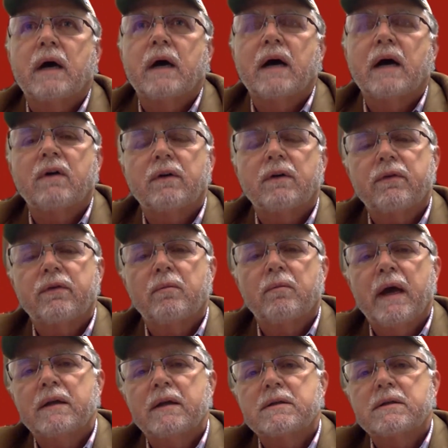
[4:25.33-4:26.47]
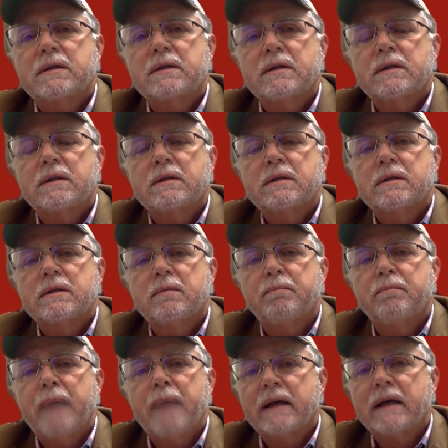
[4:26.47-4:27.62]
I've also met
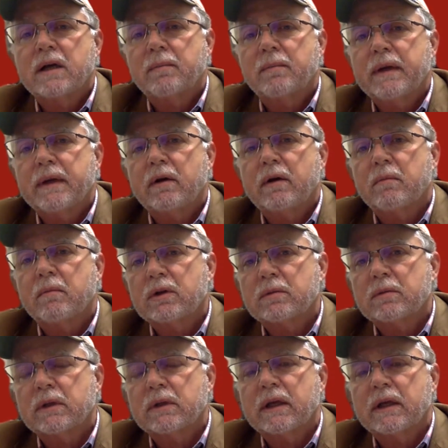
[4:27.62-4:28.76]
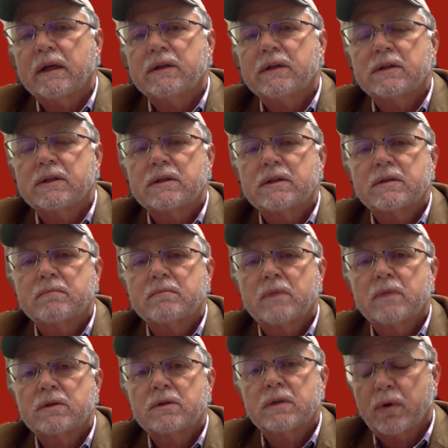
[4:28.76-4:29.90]
Bad Company on multiple occasions,
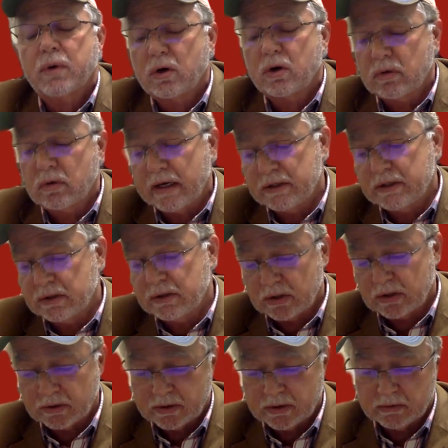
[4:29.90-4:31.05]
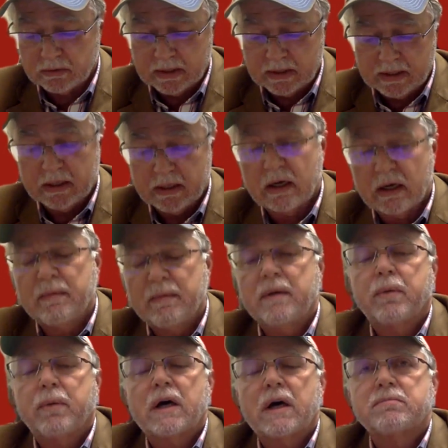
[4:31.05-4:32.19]
mostly Paul Rogers, although I
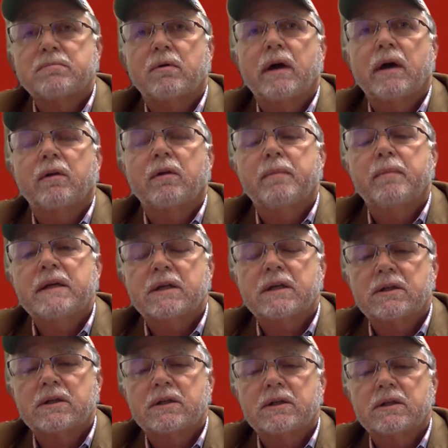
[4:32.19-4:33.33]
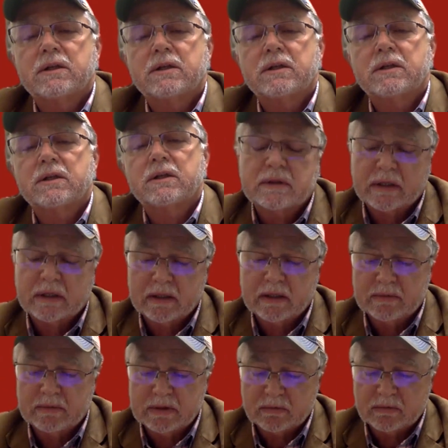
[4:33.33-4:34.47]
met Boz Burrell, the bass guitarist, a couple
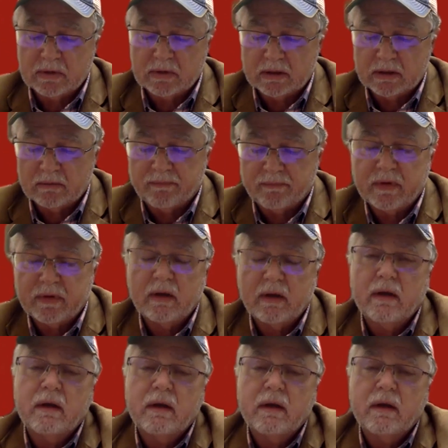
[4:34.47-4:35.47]
of times as well.